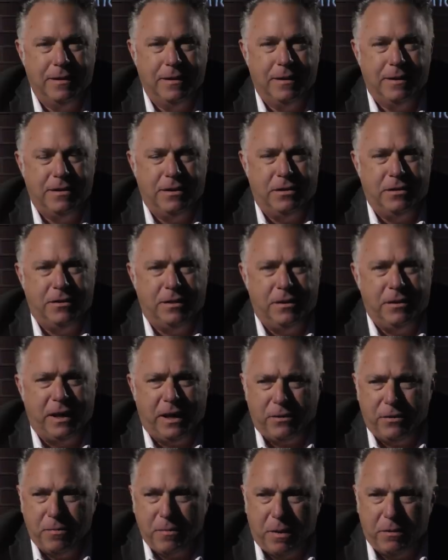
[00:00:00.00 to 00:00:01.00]
You
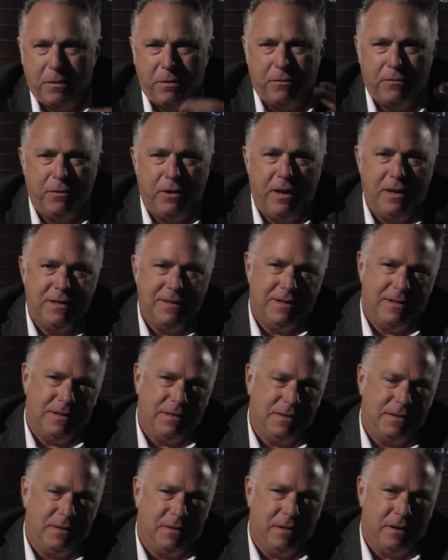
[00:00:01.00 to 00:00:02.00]
got to remember that Francis
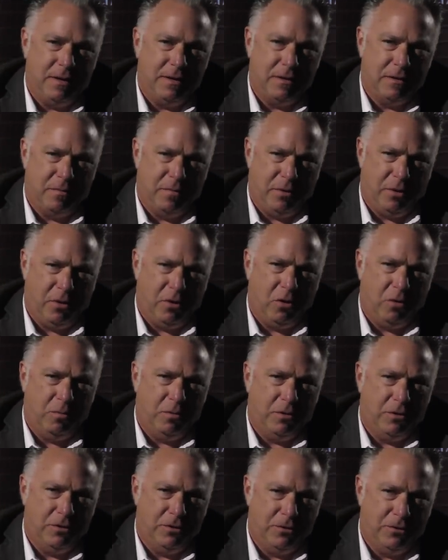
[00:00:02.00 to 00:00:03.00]
is the
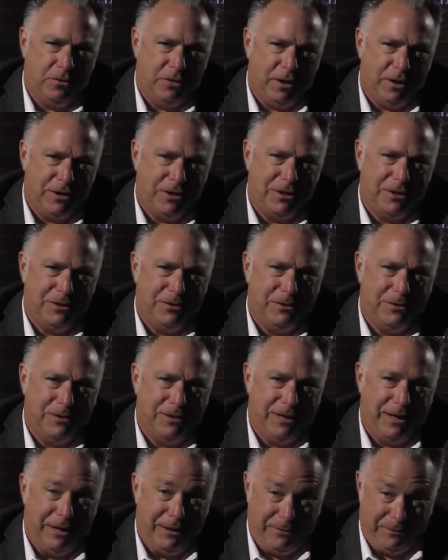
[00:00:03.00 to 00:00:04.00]
Pope who
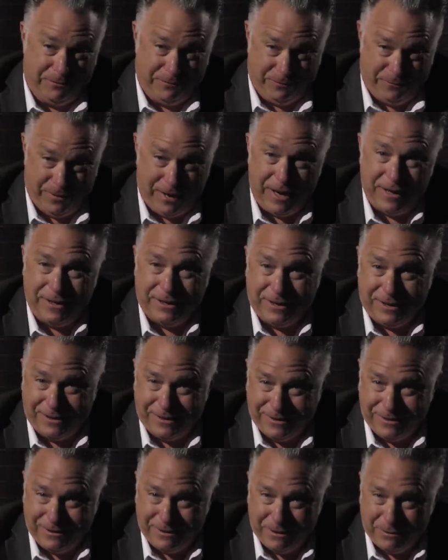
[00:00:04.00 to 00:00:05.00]
issued a
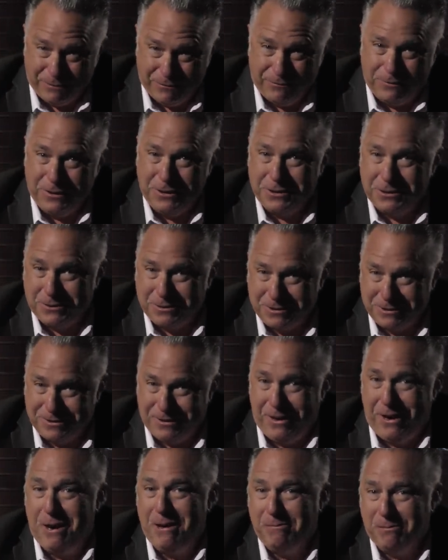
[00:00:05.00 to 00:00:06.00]
Vatican official
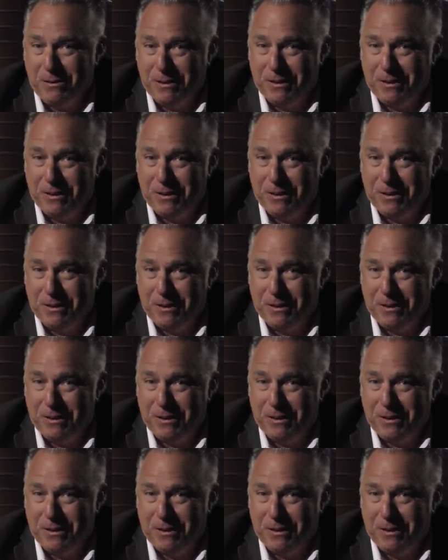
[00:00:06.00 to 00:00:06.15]
stamp